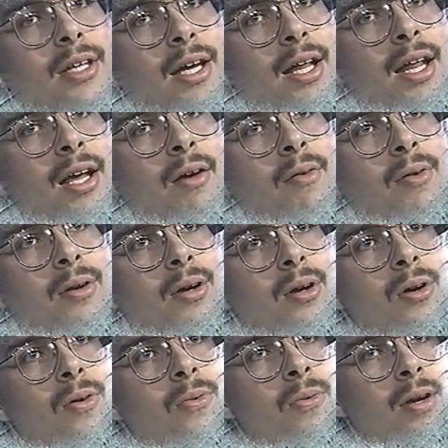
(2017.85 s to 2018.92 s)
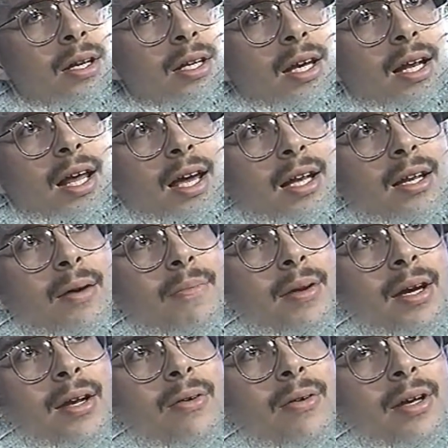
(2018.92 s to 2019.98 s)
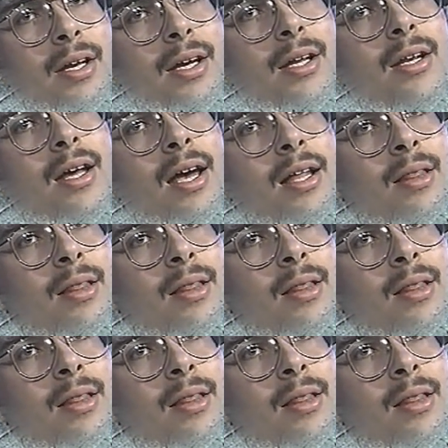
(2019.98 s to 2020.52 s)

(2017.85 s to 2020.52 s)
we did end up entering it,